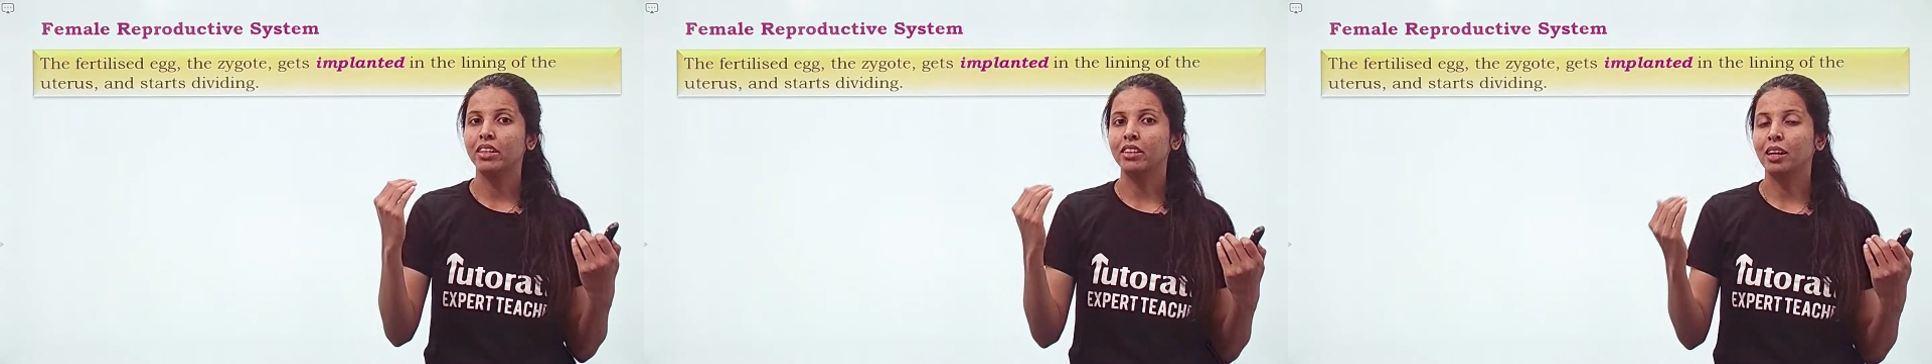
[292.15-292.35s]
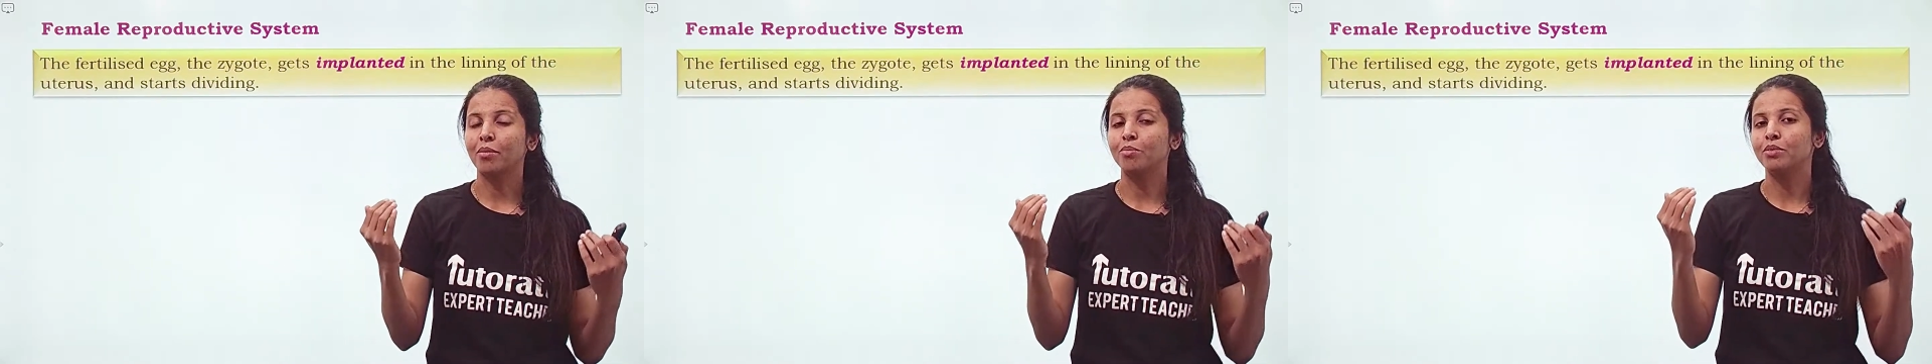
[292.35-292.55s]

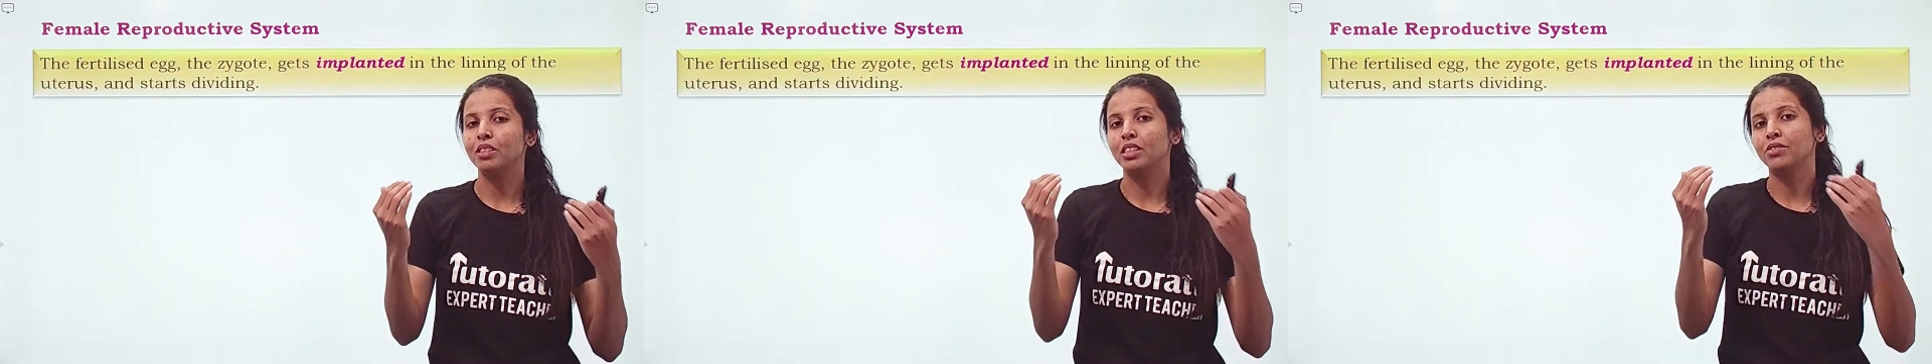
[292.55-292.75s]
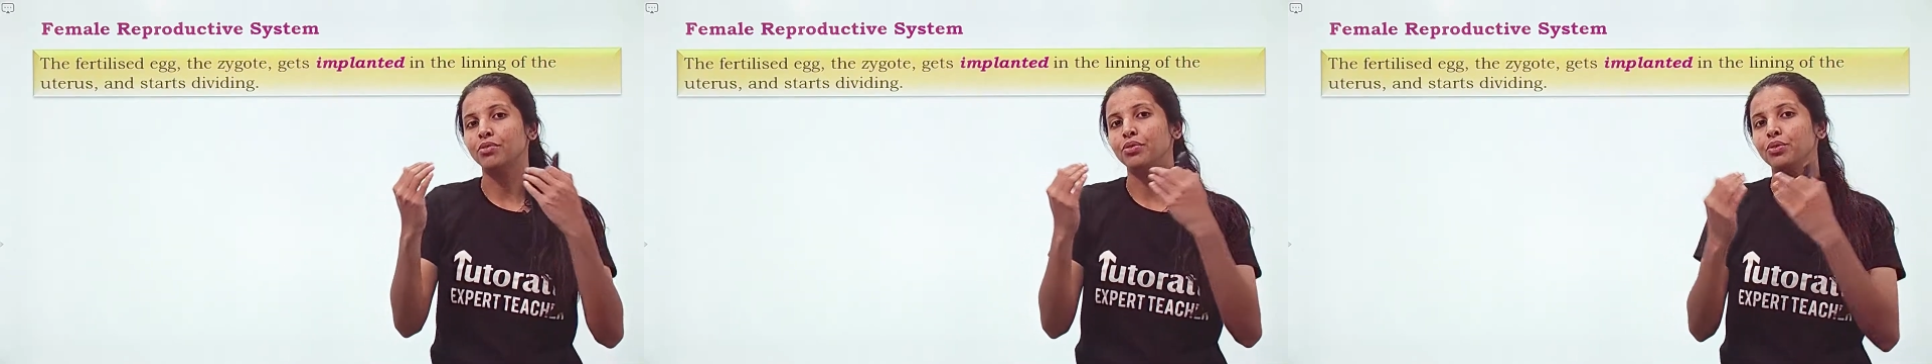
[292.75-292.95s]
comes in
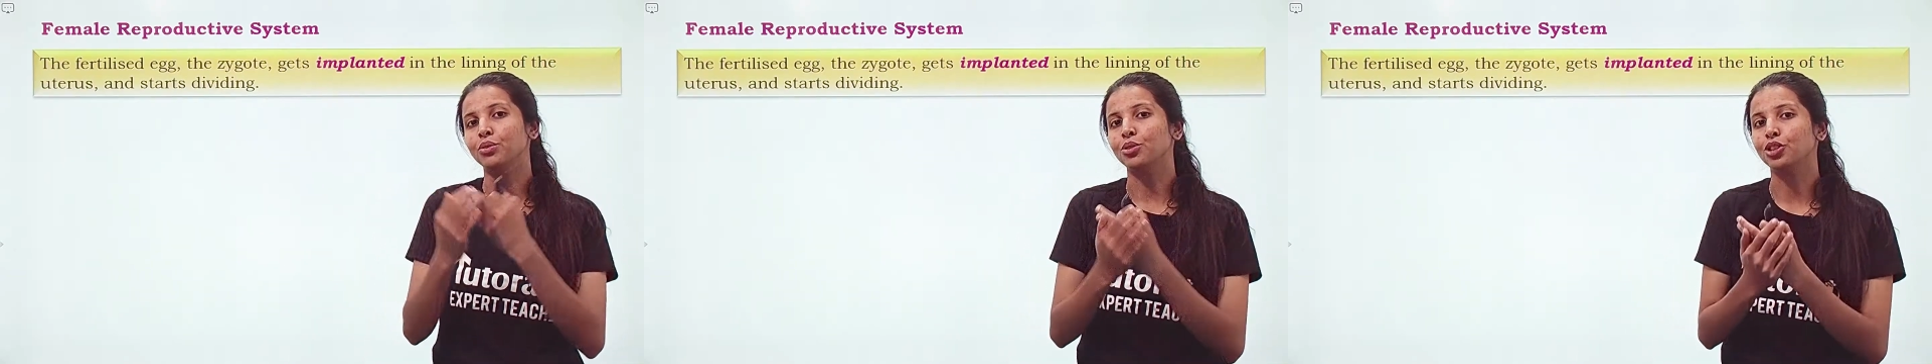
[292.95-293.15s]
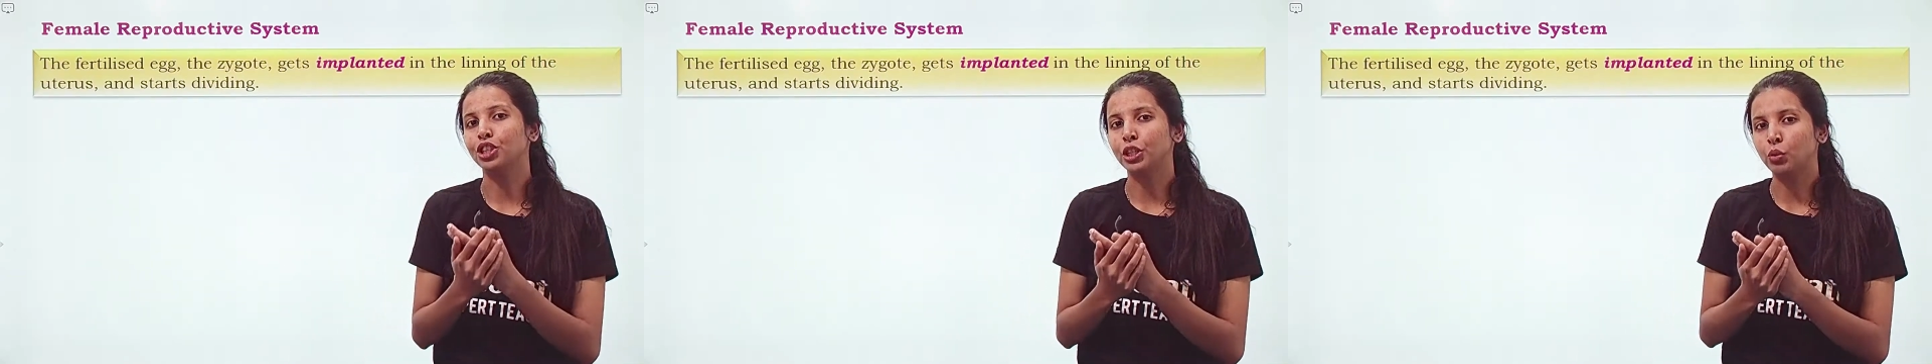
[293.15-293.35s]

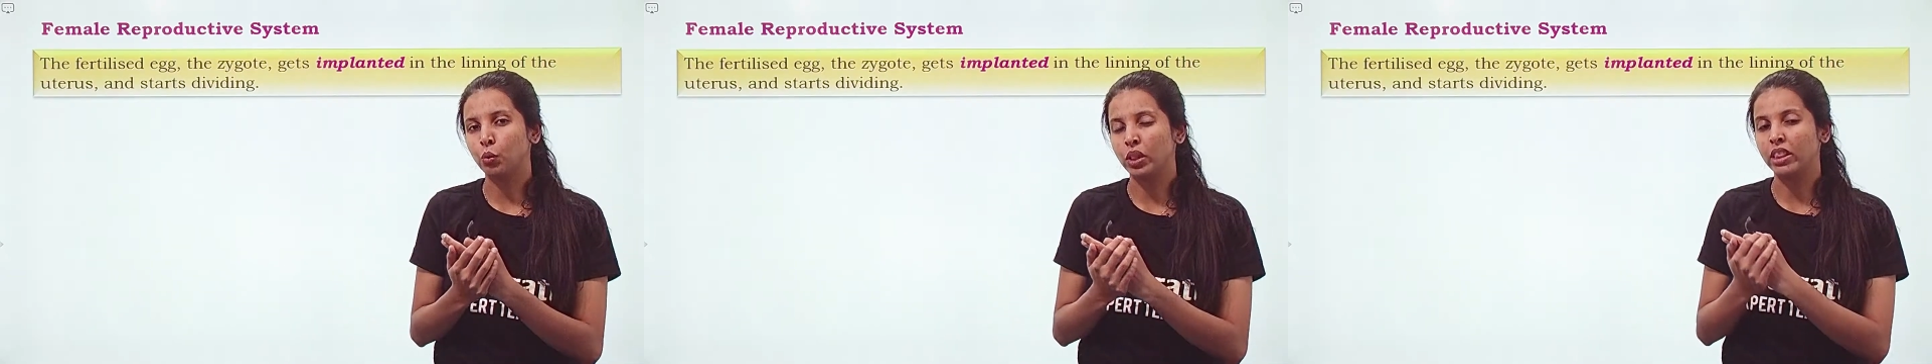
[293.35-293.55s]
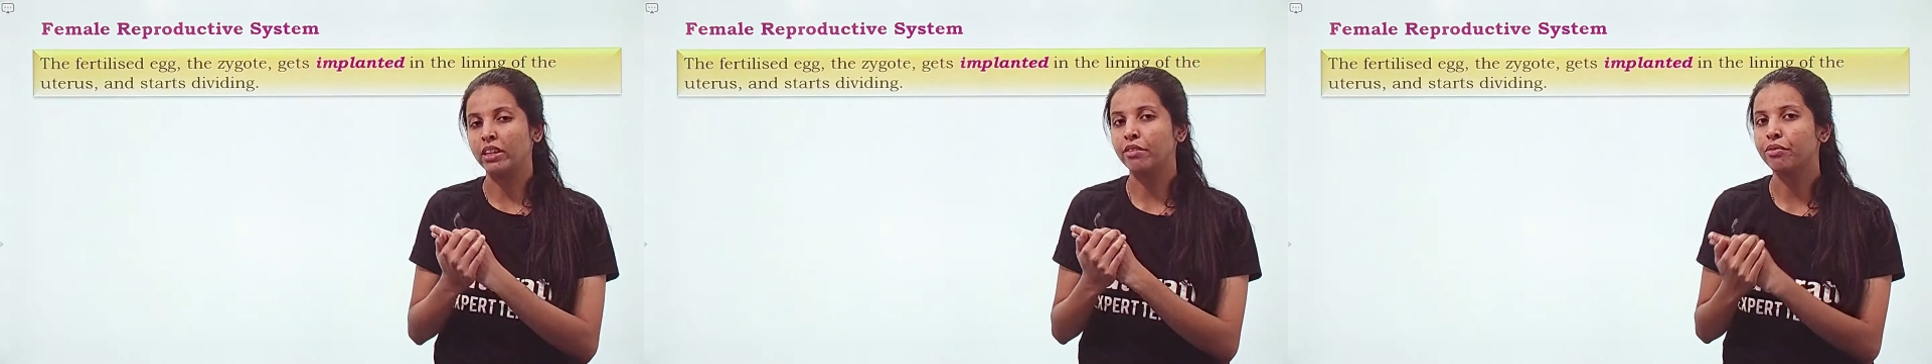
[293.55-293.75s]
fusion with
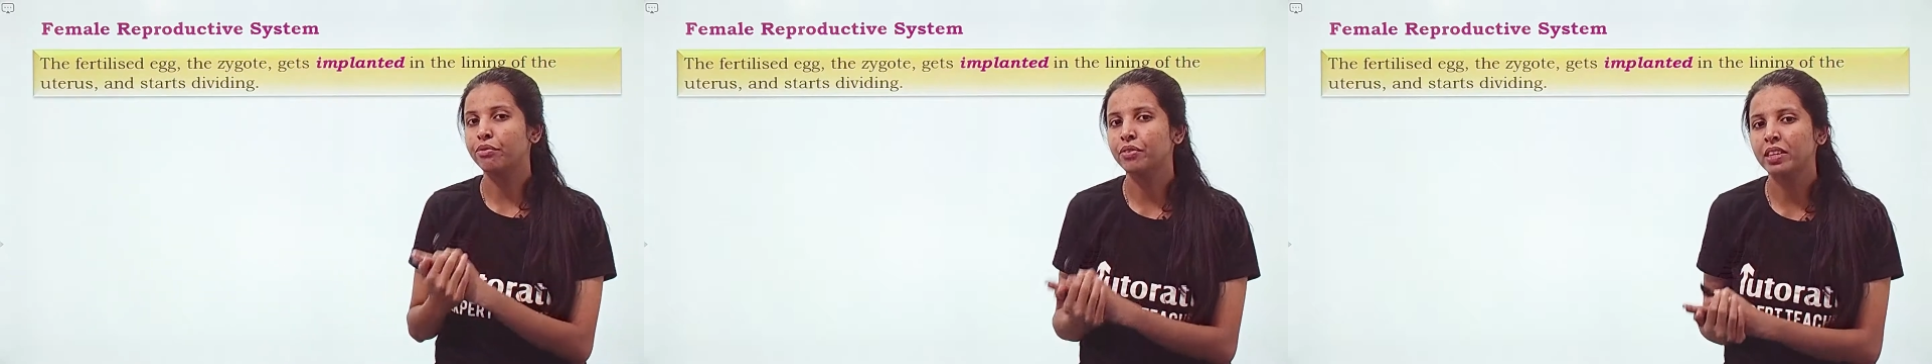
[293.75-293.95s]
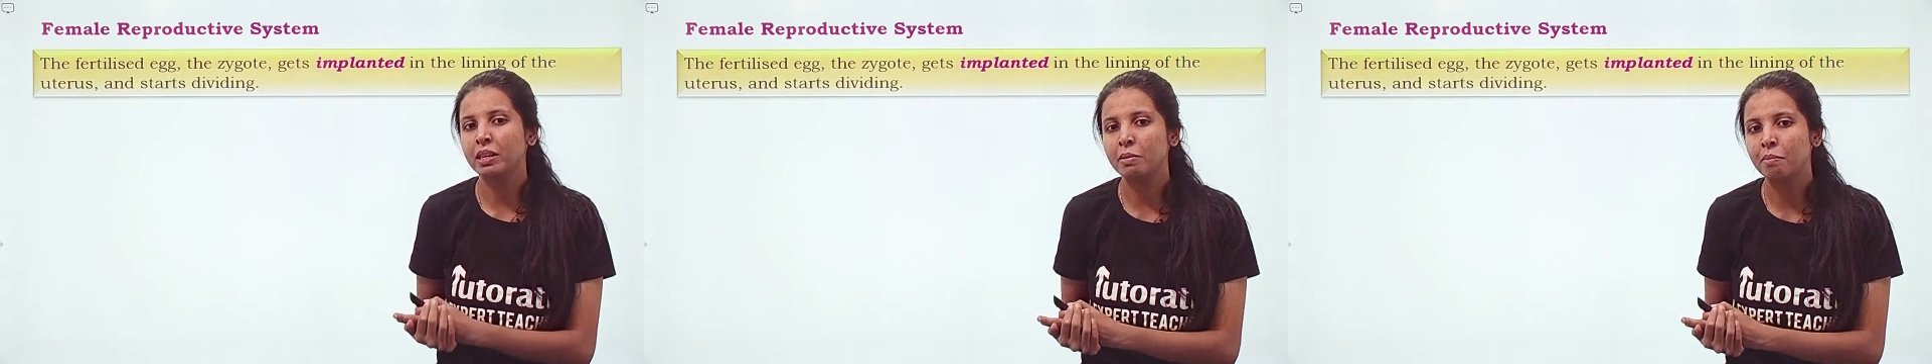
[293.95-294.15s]
the
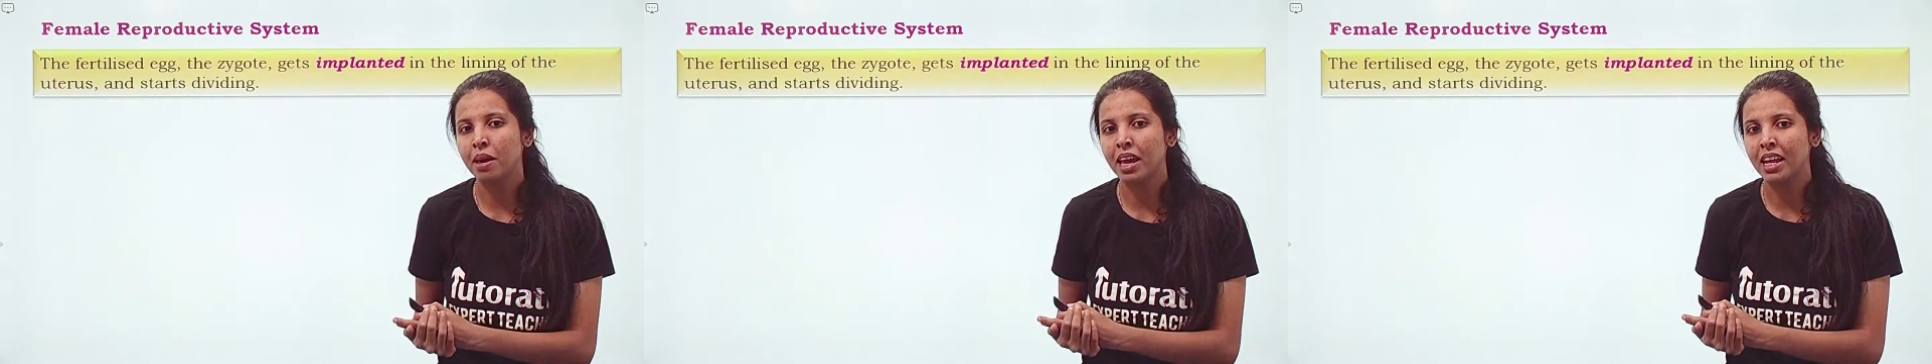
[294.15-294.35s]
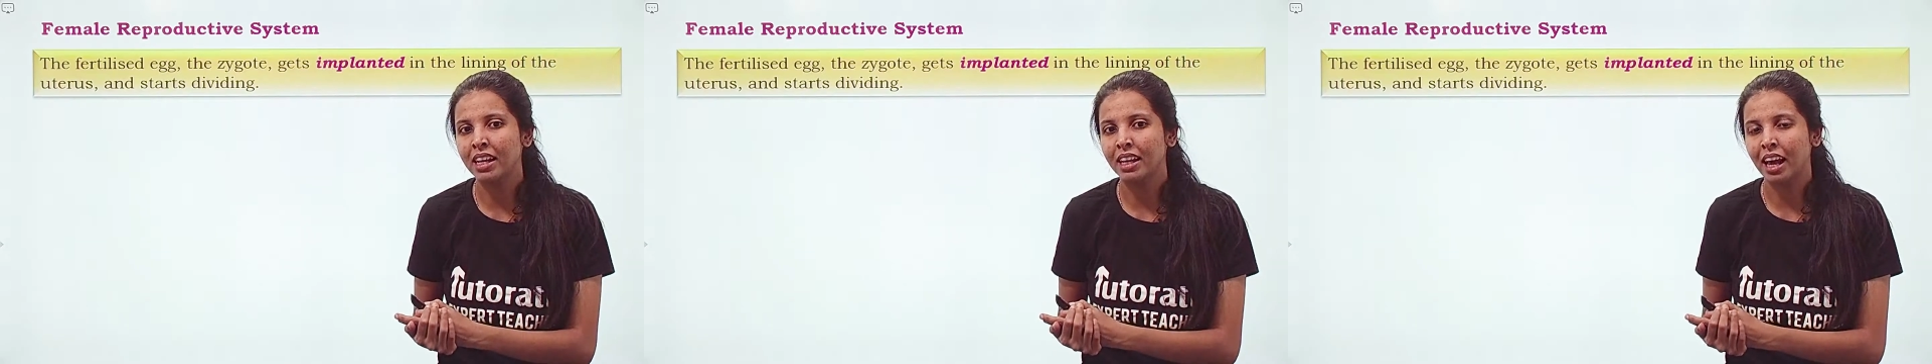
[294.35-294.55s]

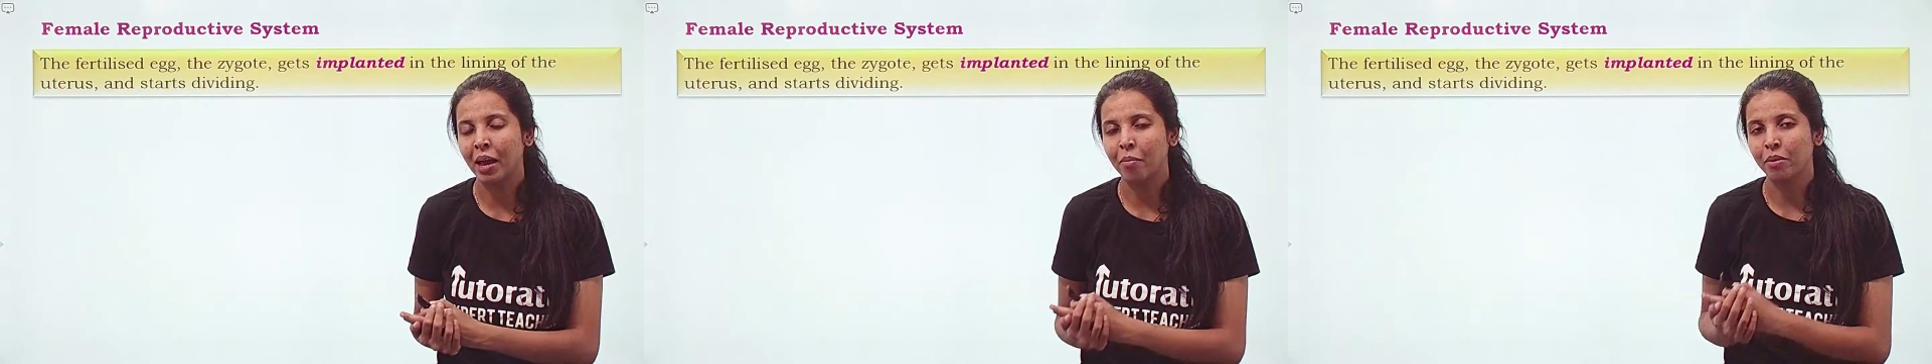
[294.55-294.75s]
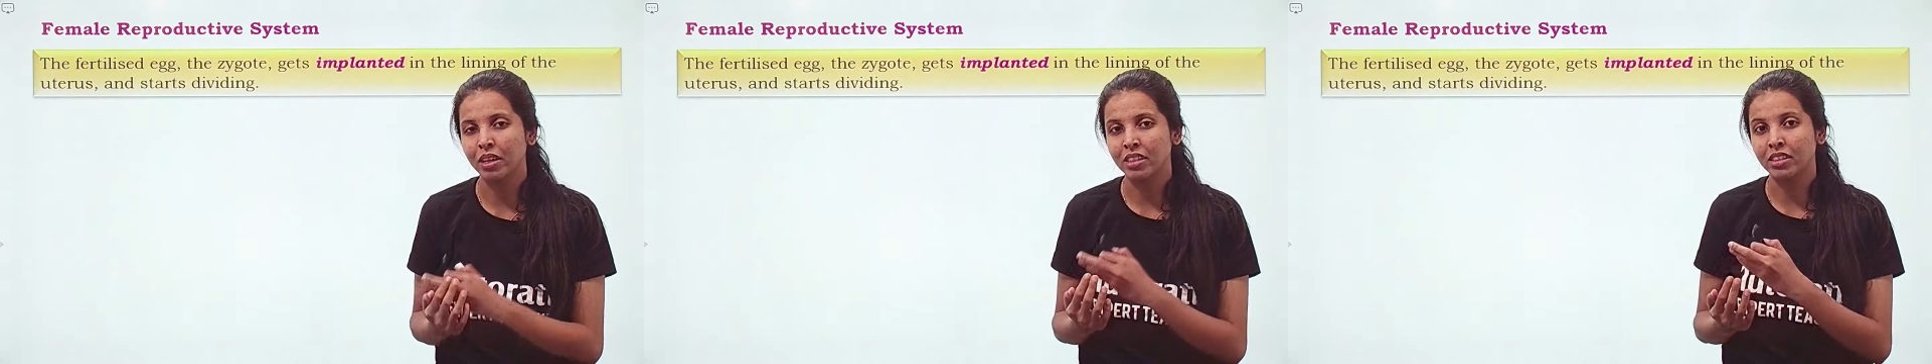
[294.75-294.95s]
female gamete,